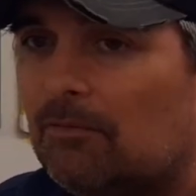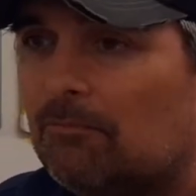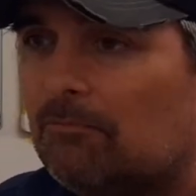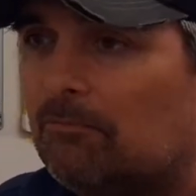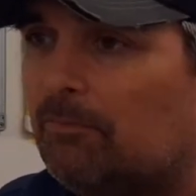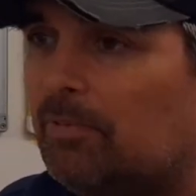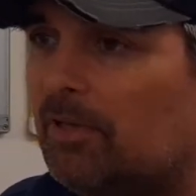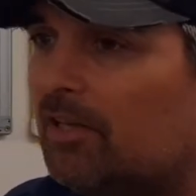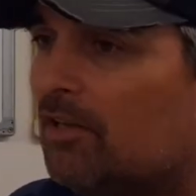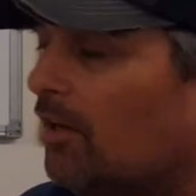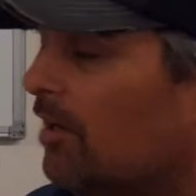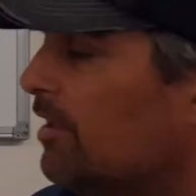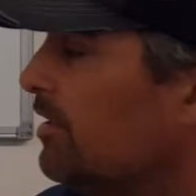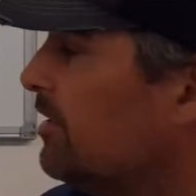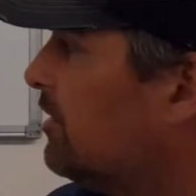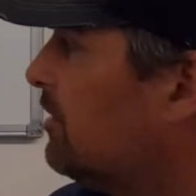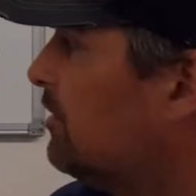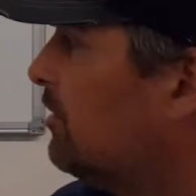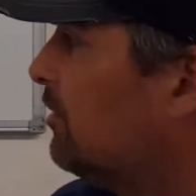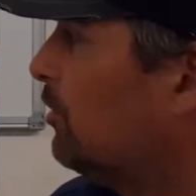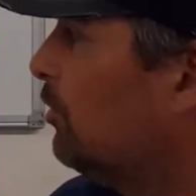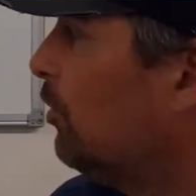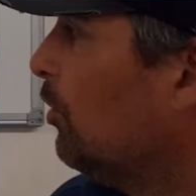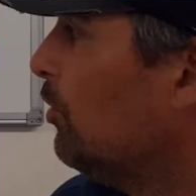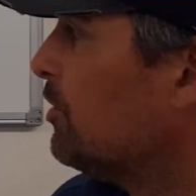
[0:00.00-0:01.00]
because
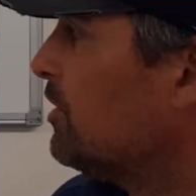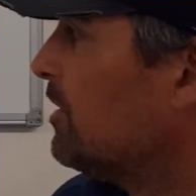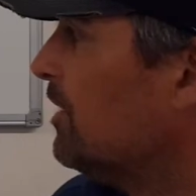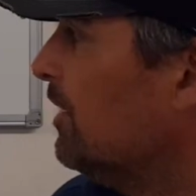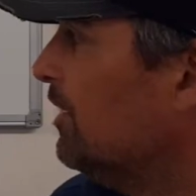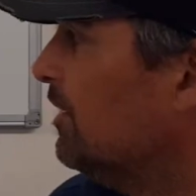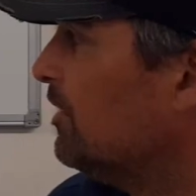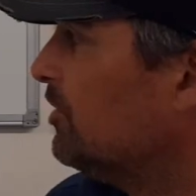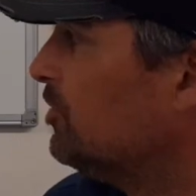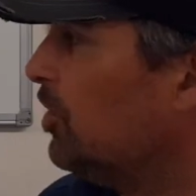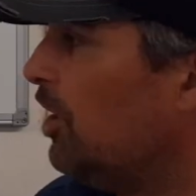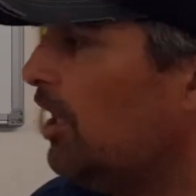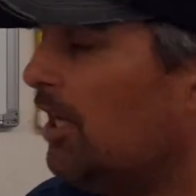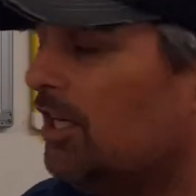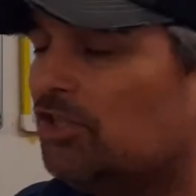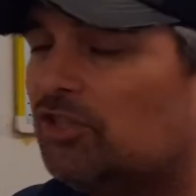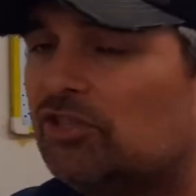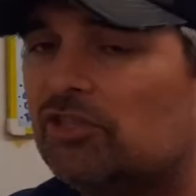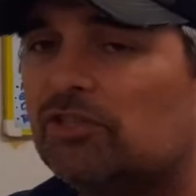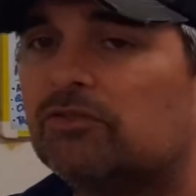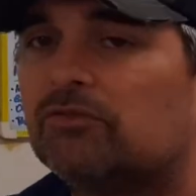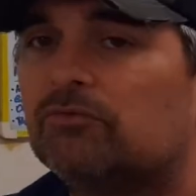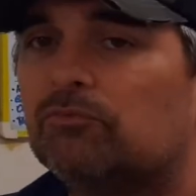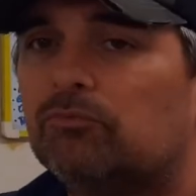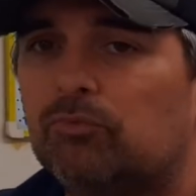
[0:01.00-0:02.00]
those little
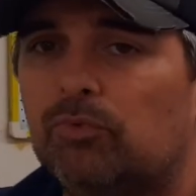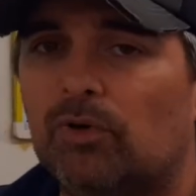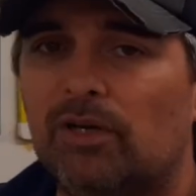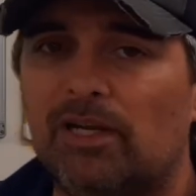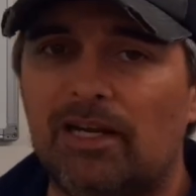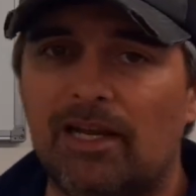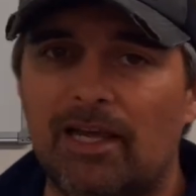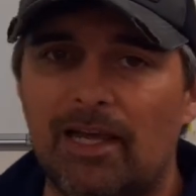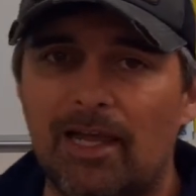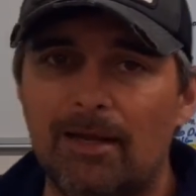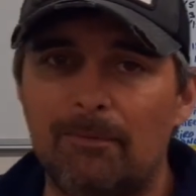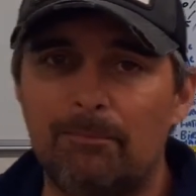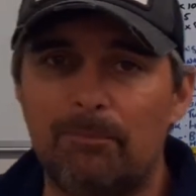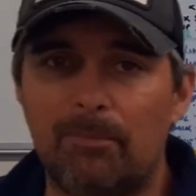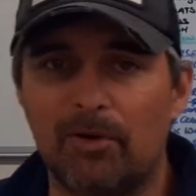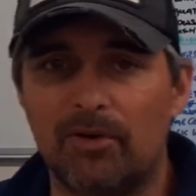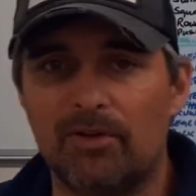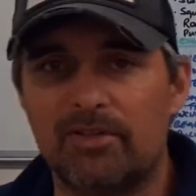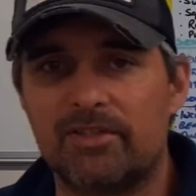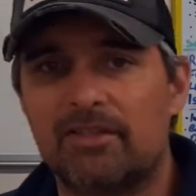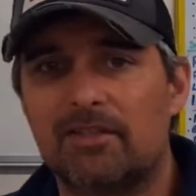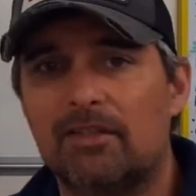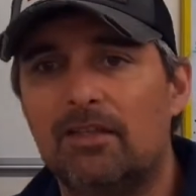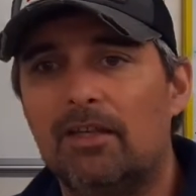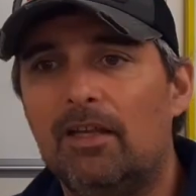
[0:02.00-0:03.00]
changes will help
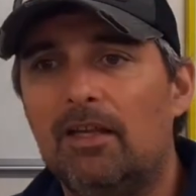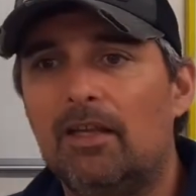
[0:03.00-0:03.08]
us